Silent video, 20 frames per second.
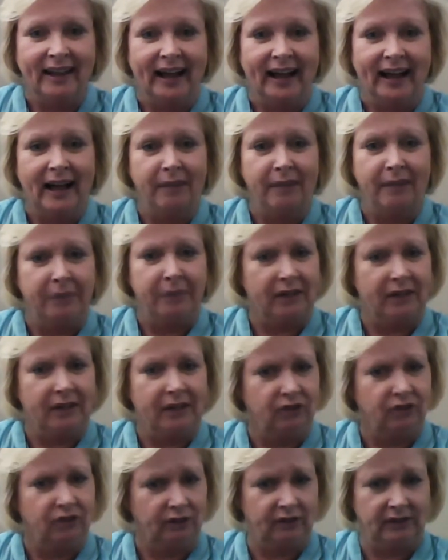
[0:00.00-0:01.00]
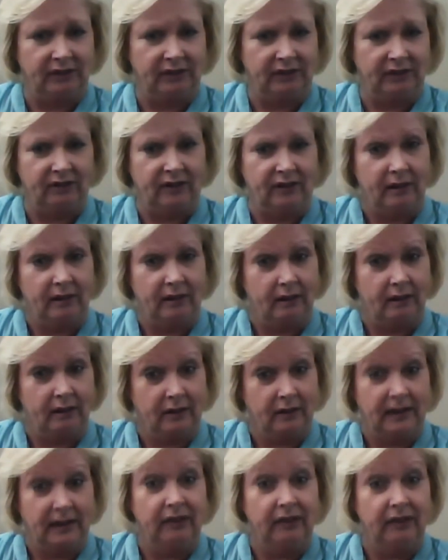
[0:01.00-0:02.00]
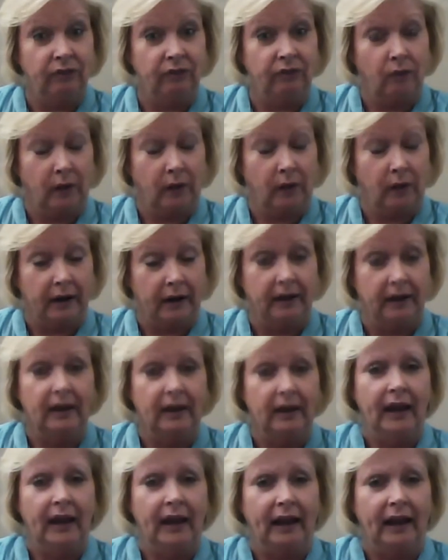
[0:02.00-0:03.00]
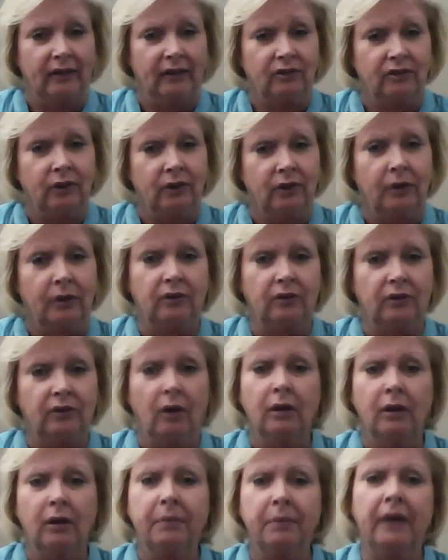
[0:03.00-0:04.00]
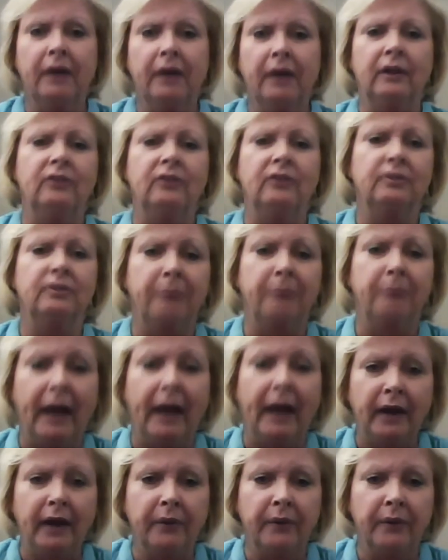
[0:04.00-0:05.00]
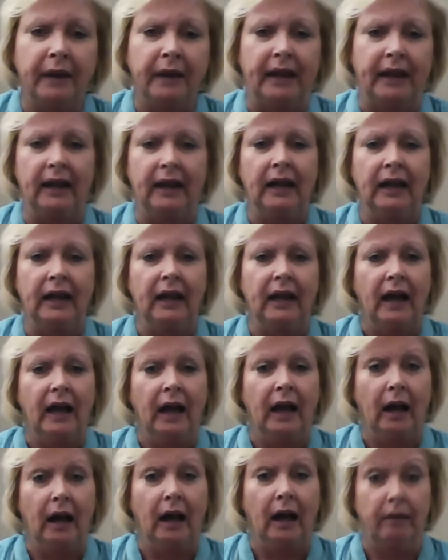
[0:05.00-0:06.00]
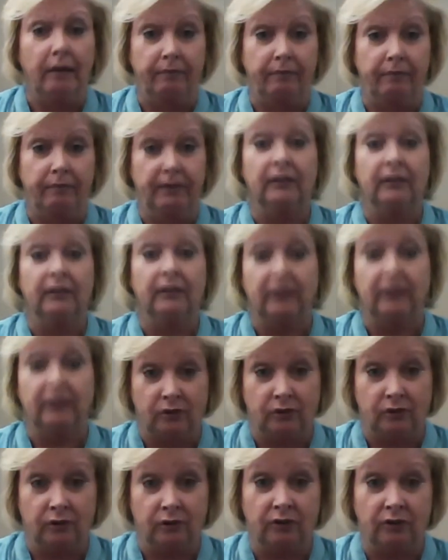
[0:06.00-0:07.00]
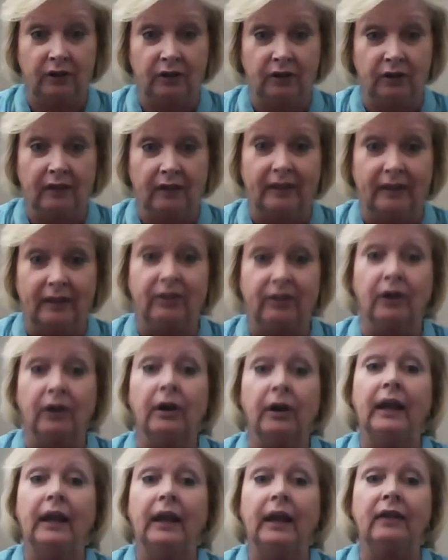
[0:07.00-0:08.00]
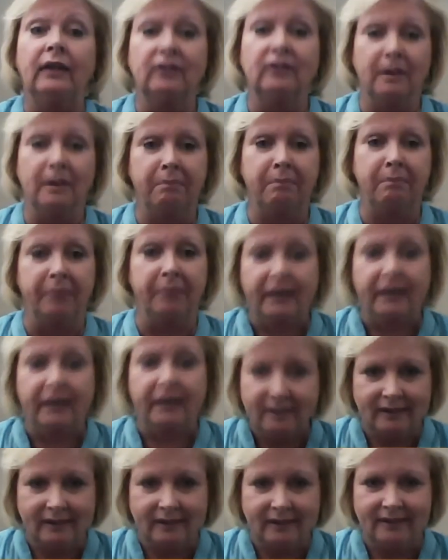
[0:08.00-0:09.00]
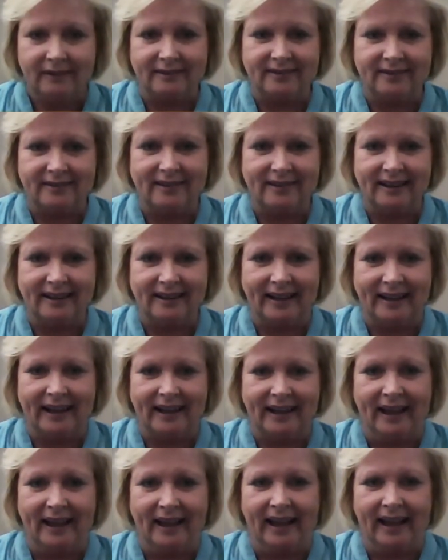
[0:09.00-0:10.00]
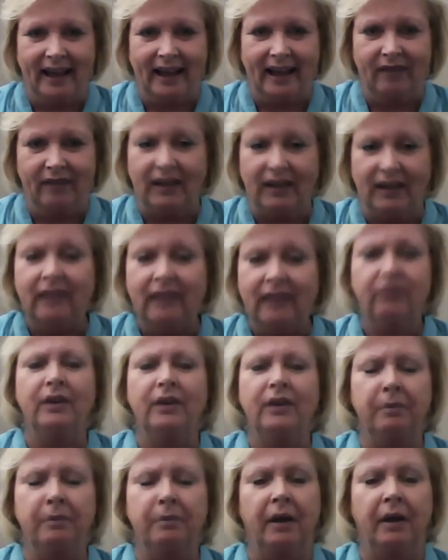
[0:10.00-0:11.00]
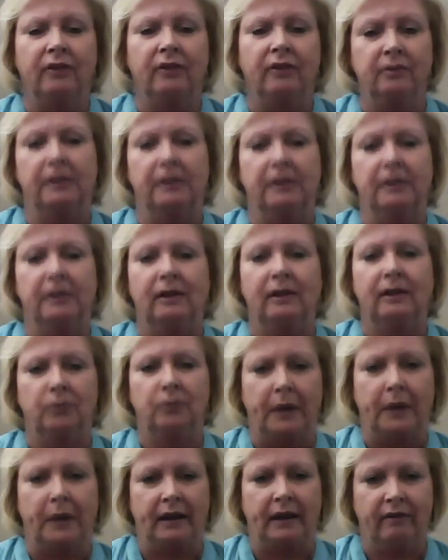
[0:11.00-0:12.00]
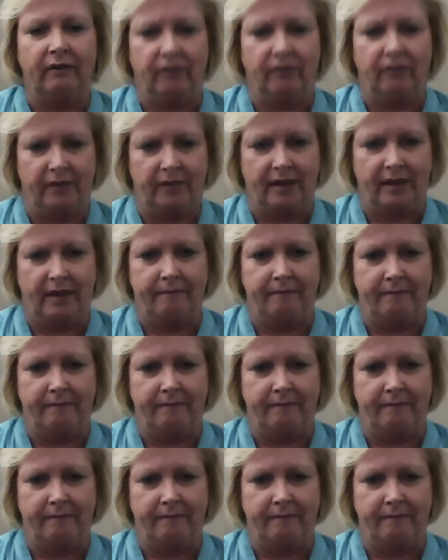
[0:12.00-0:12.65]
because she sees the need for it. And so it's all about inspiring the listeners that there is an abundance of infinite possibilities waiting for them.